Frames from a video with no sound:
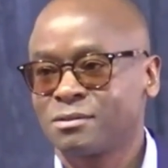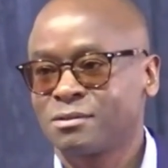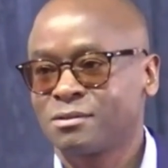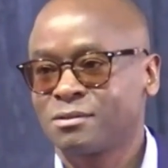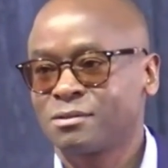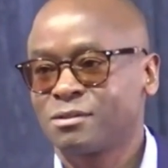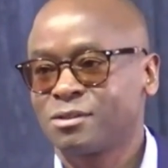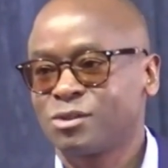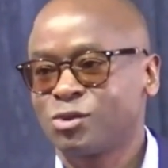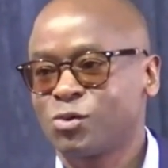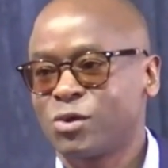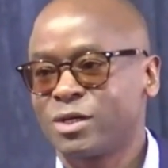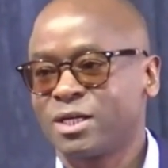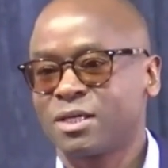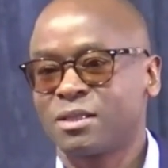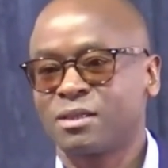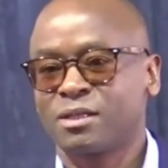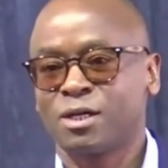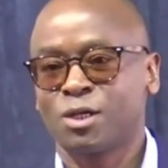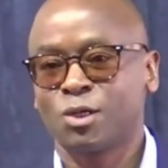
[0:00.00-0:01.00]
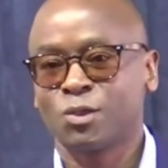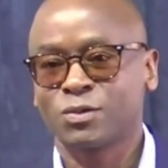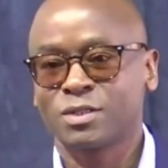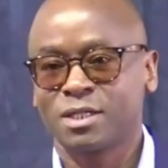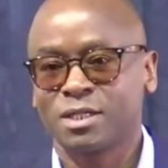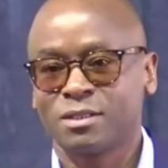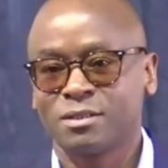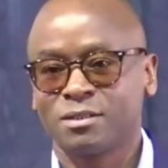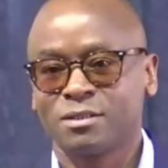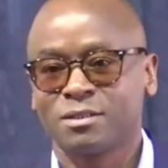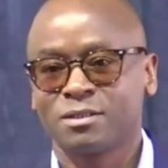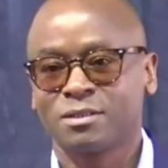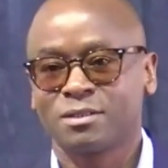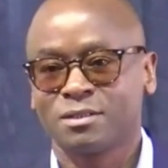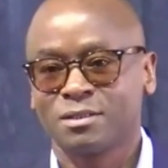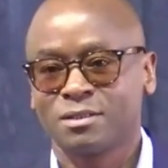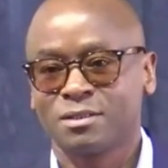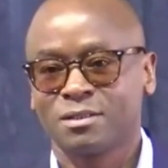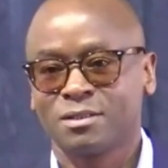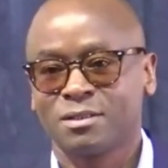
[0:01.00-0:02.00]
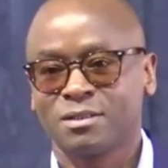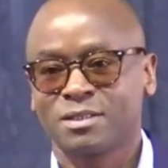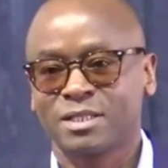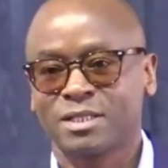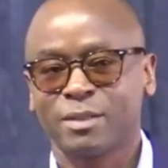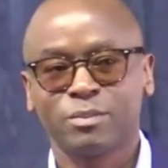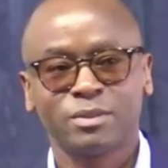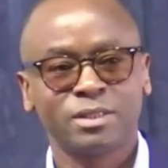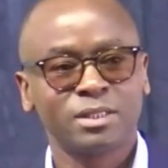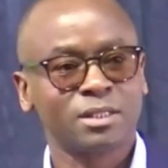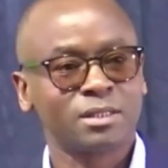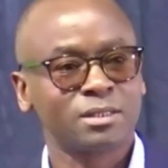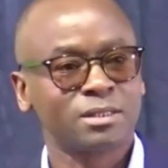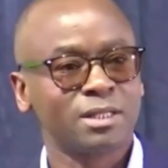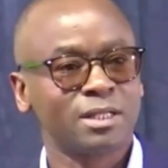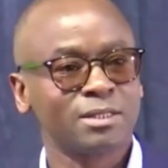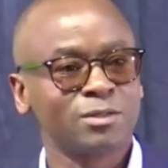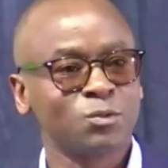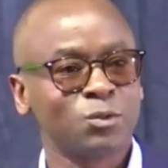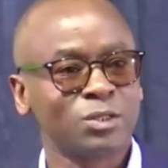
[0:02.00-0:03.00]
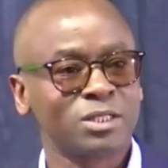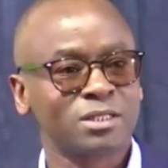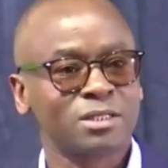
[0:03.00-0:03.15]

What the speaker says: 200,000 times 6. That's what?